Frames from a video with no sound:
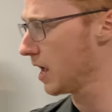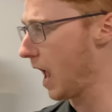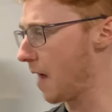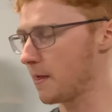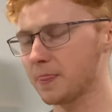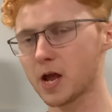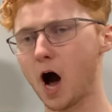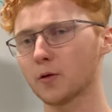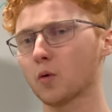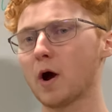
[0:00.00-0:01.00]
And then the
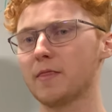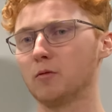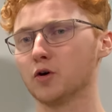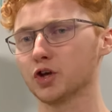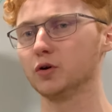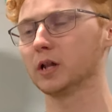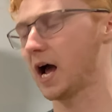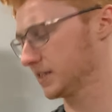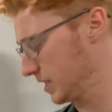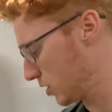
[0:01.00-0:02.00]
other way that we'll
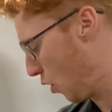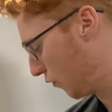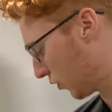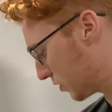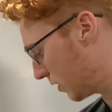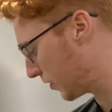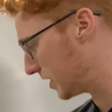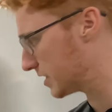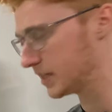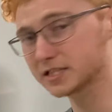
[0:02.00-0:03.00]
utilize
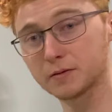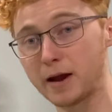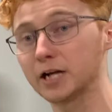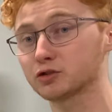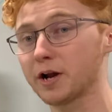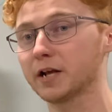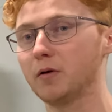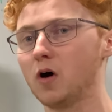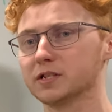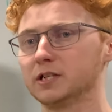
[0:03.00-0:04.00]
these command training
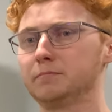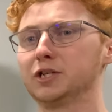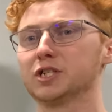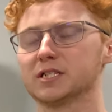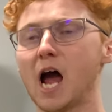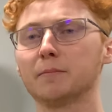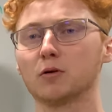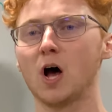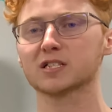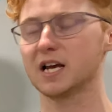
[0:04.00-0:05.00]
balls in the pitch design
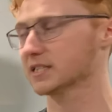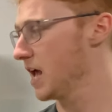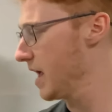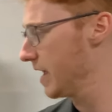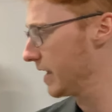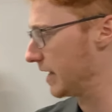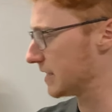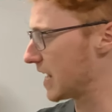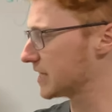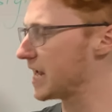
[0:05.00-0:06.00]
process
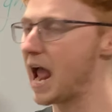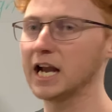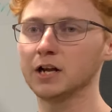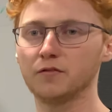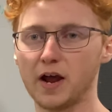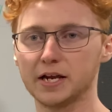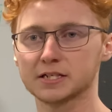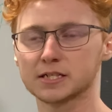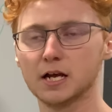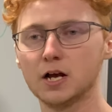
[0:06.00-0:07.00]
is at the end
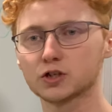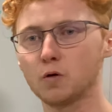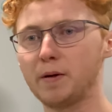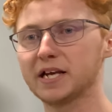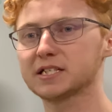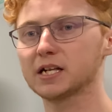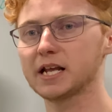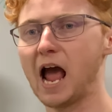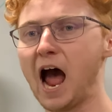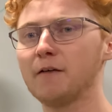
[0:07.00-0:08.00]
phase. So
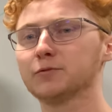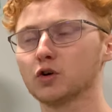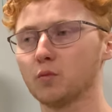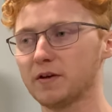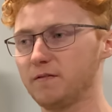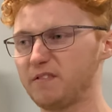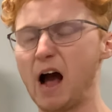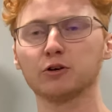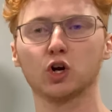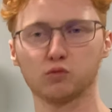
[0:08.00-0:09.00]
basically after we've
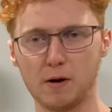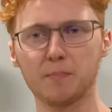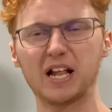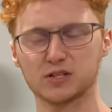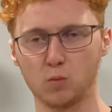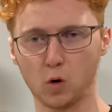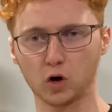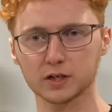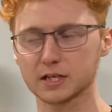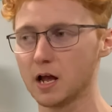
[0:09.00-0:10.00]
found a grip that's
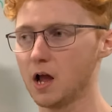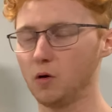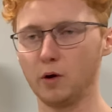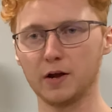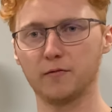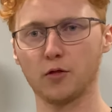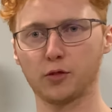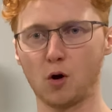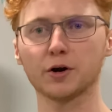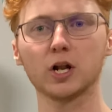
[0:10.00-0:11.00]
worked, we've
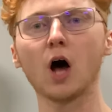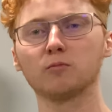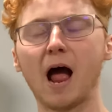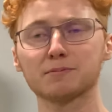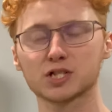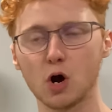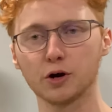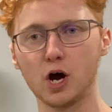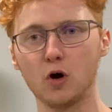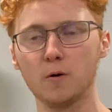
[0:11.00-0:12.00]
thrown it on
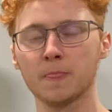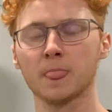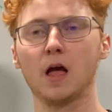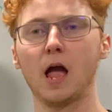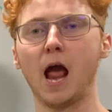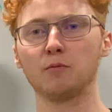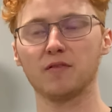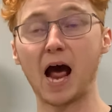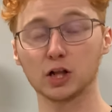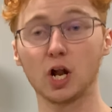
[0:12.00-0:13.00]
Rapsodo, and we've
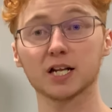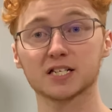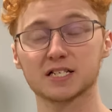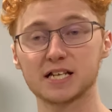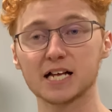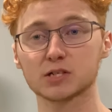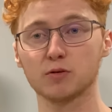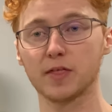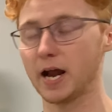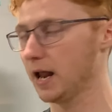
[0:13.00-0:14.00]
had a lot of success
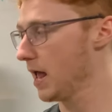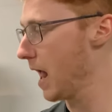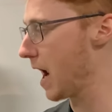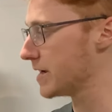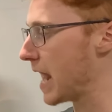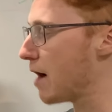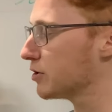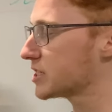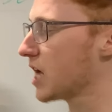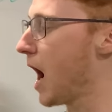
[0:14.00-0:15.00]
with it, and now
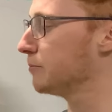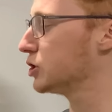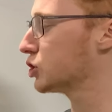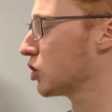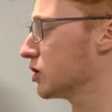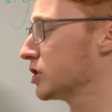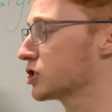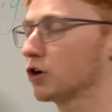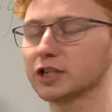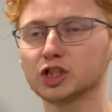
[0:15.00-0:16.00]
it's time to
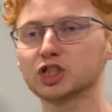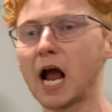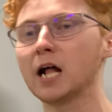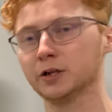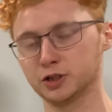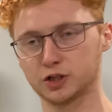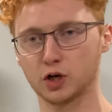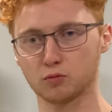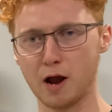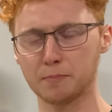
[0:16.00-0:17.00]
start to challenge the
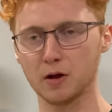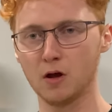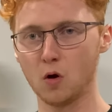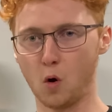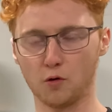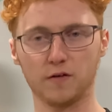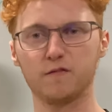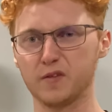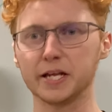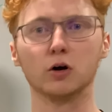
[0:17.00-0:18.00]
grip or the
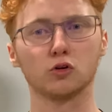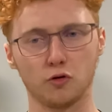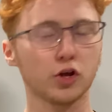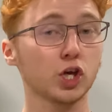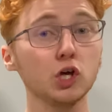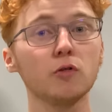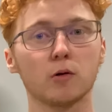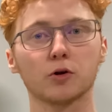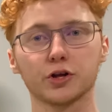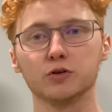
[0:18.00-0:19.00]
feel or the cue
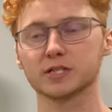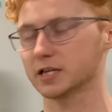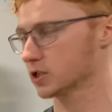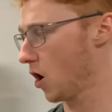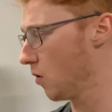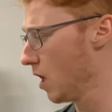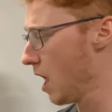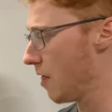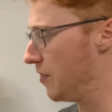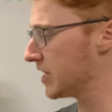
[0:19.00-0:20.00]
that we're using. So
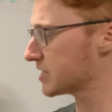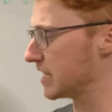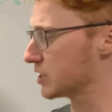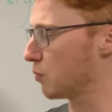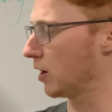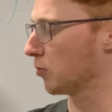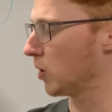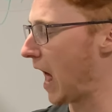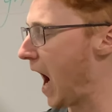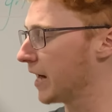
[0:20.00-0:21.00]
this is where
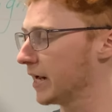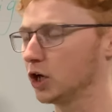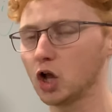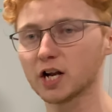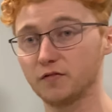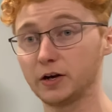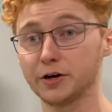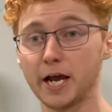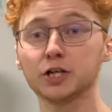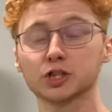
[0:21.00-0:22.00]
we'll add in a lot of
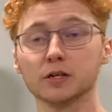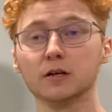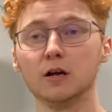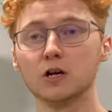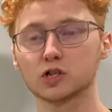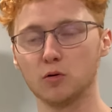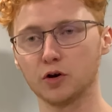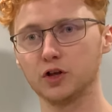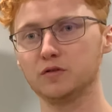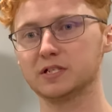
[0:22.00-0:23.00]
variation. So we'll
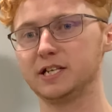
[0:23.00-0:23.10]
use